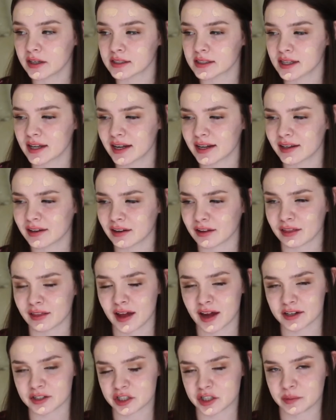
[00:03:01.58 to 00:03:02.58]
It's like a
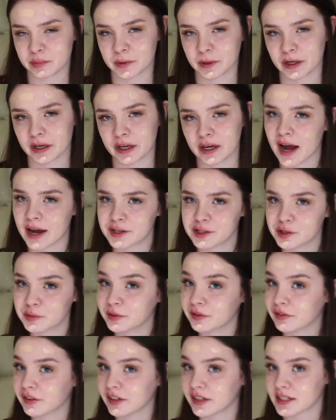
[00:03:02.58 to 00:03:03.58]
lot cheaper. I do
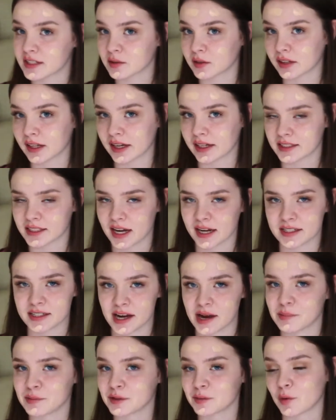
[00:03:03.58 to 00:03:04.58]
prefer this one like 10
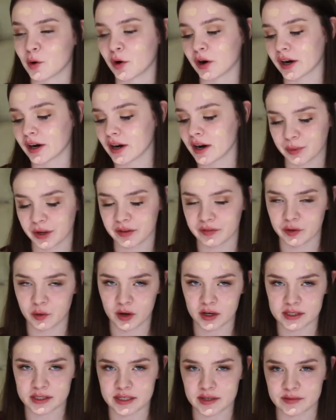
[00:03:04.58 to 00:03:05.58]
times more. But if you
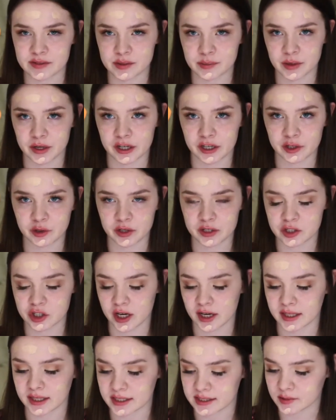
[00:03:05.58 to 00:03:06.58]
want to save some money, you can
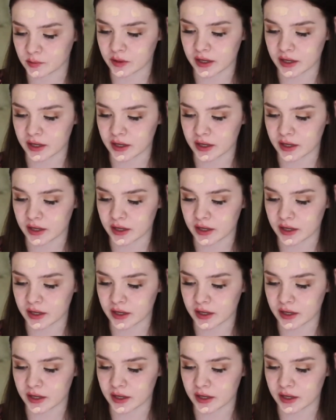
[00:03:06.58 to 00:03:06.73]
try this